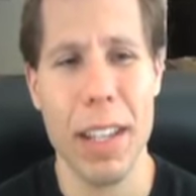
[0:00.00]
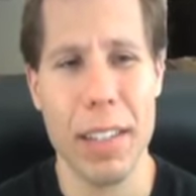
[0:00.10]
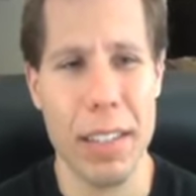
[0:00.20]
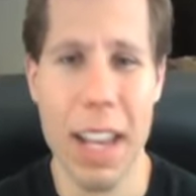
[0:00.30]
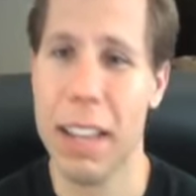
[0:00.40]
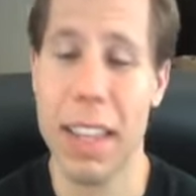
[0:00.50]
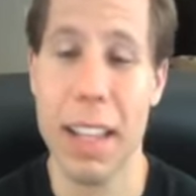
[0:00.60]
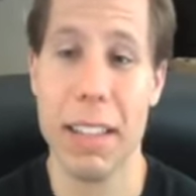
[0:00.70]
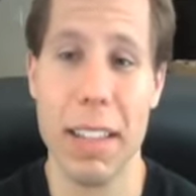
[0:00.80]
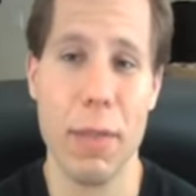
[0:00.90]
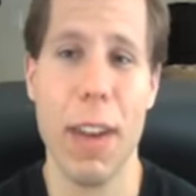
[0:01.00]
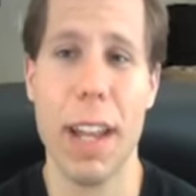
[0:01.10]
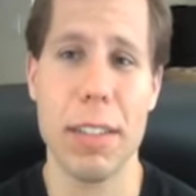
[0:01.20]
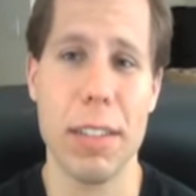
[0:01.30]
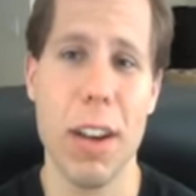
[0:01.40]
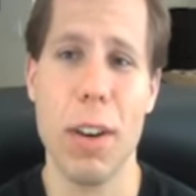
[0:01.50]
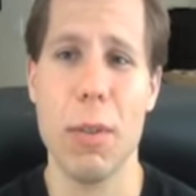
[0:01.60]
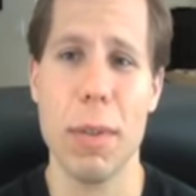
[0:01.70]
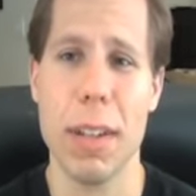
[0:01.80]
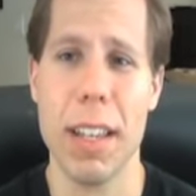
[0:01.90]
saying things that the fans
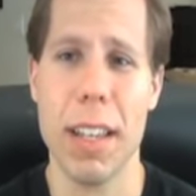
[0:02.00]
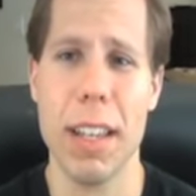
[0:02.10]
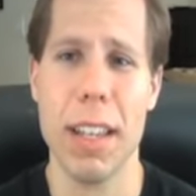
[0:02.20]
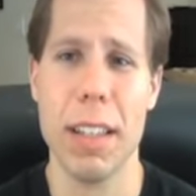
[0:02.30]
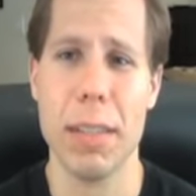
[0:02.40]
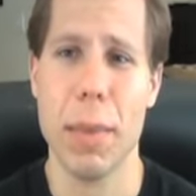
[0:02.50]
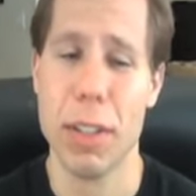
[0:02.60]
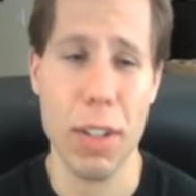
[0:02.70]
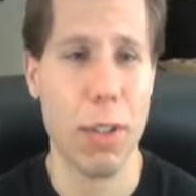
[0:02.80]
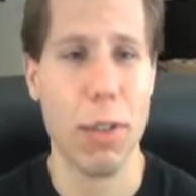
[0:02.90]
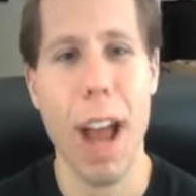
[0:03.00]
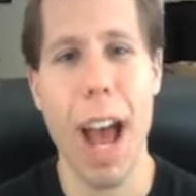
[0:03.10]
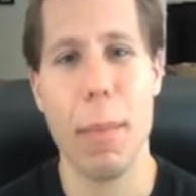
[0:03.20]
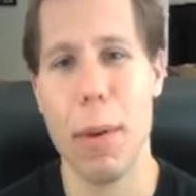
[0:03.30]
know is a bunch of crap.